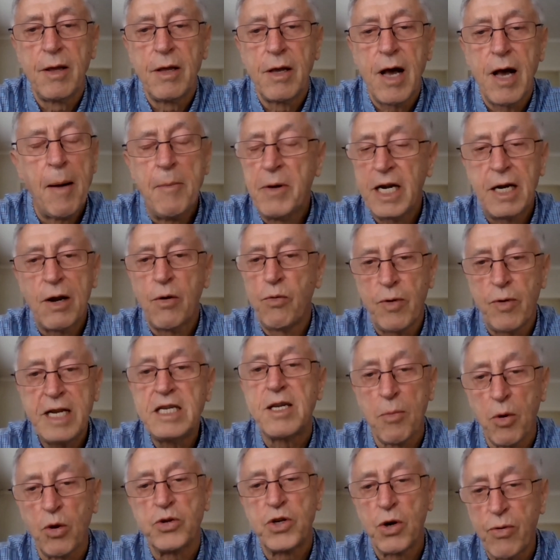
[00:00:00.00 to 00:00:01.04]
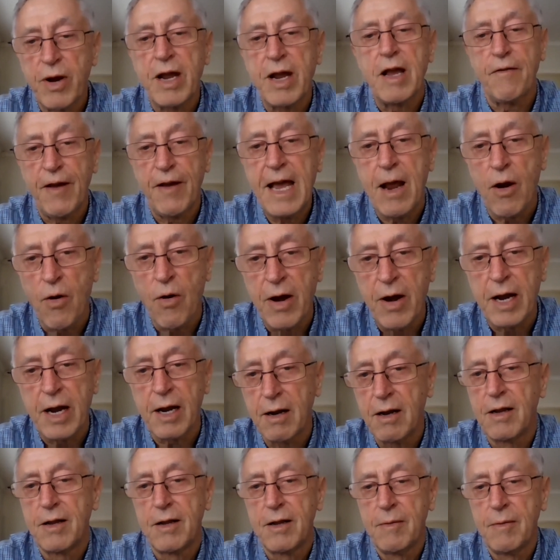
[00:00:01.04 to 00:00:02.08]
I mean, a reasonable degree of
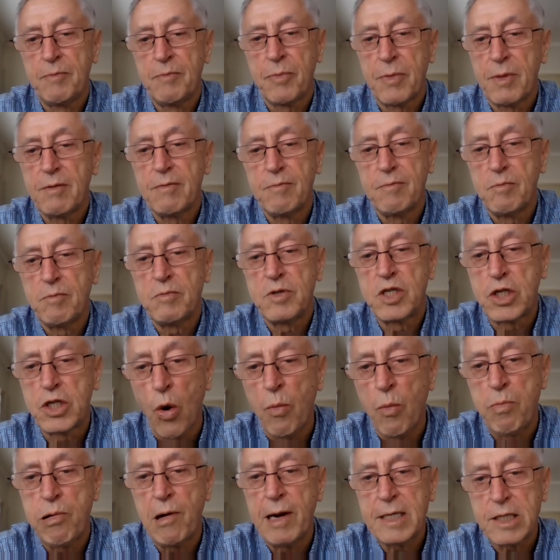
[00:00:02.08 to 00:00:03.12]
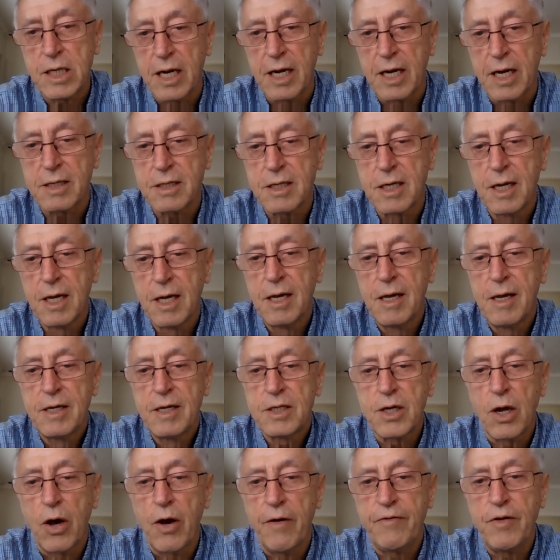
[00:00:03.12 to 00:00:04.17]
hearing still present.
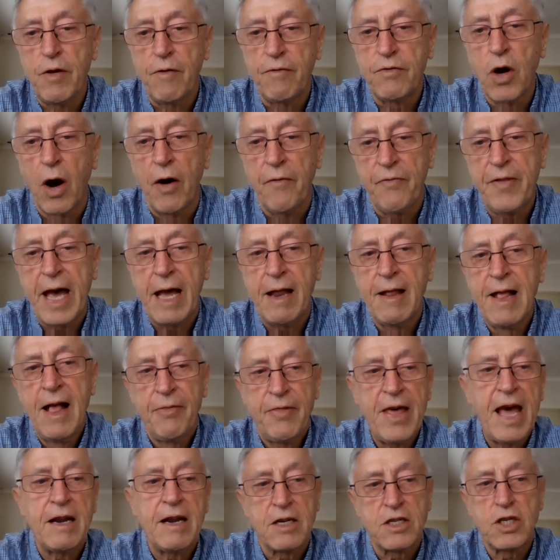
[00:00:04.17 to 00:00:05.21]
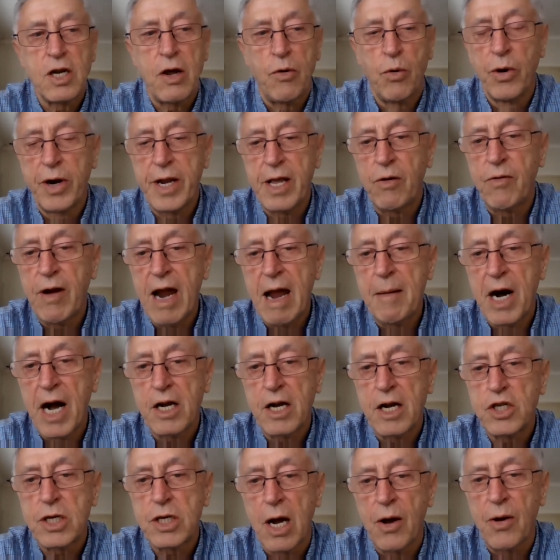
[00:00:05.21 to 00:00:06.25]
So if you've got that audiogram I
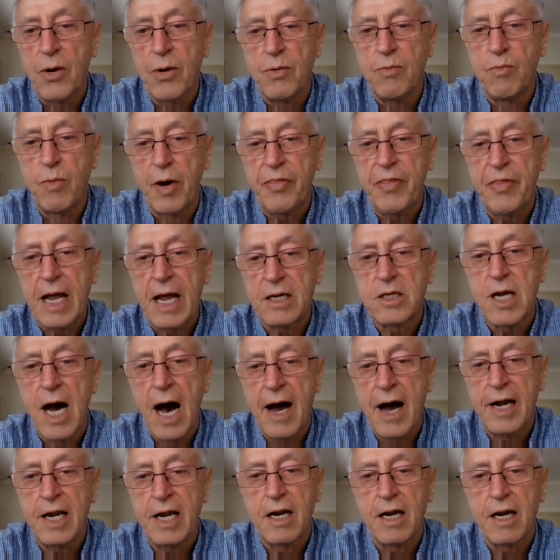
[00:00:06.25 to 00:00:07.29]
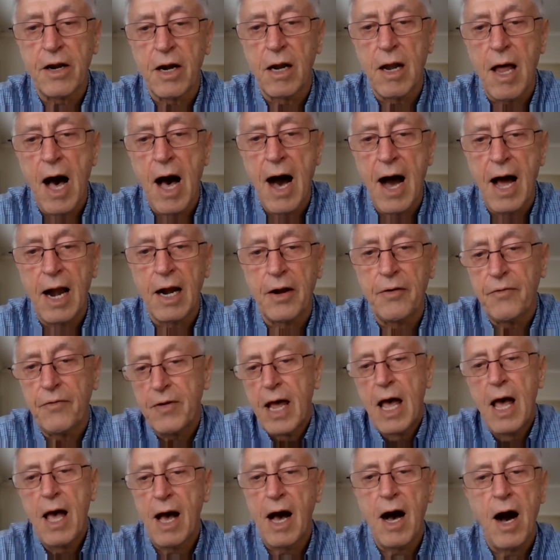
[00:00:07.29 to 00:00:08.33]
showed with that tiny little island,
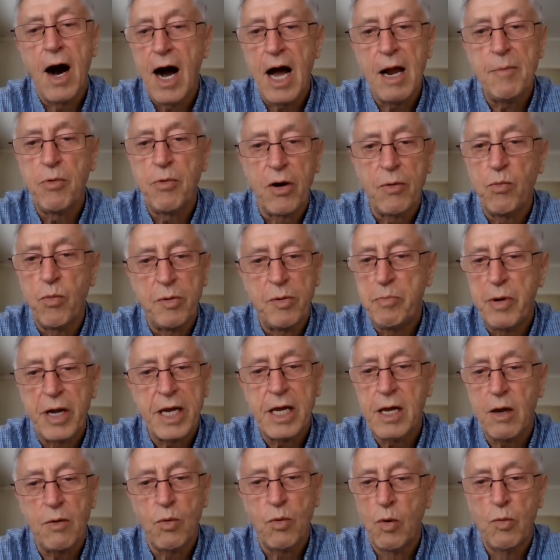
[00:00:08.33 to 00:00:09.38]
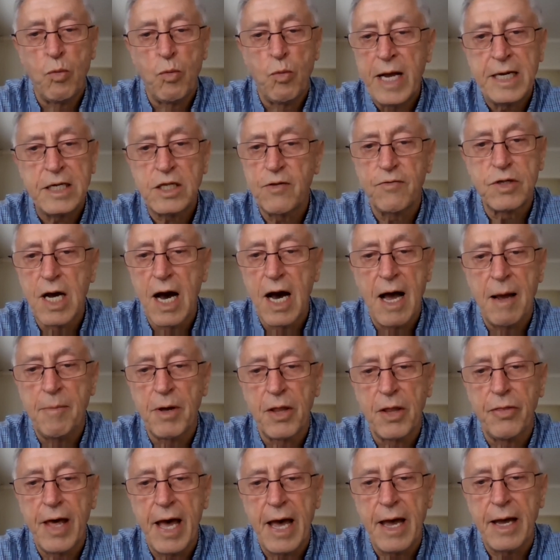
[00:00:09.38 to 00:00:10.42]
a hybrid would be a waste of time
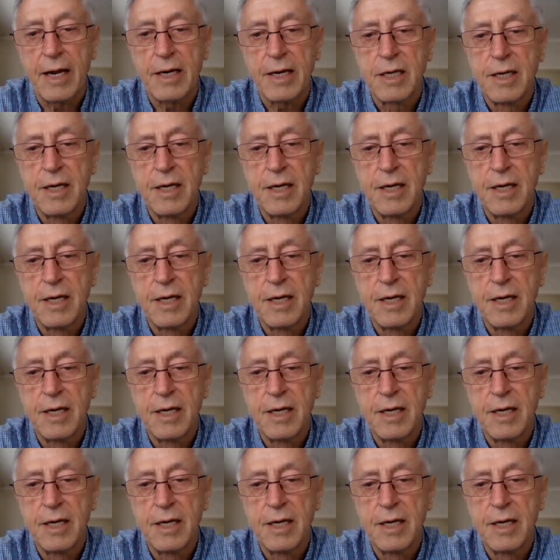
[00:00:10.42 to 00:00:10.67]
on that.